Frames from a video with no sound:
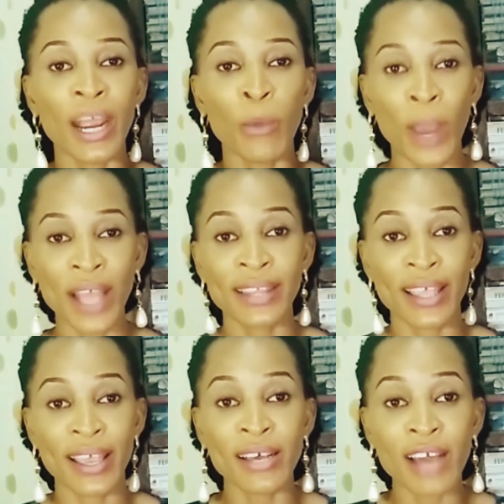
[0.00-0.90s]
when
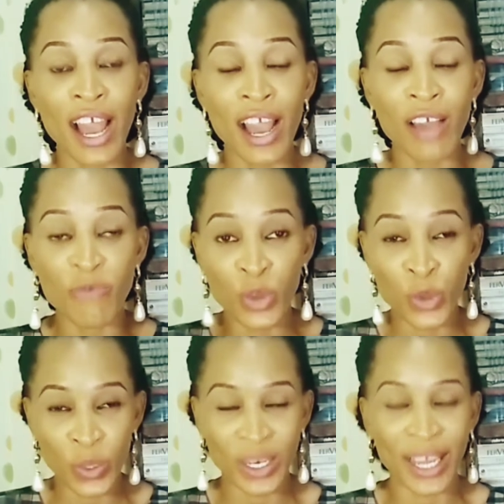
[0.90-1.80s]
they are
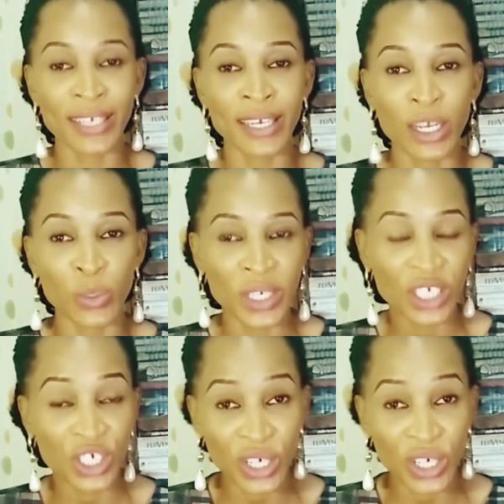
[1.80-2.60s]
united with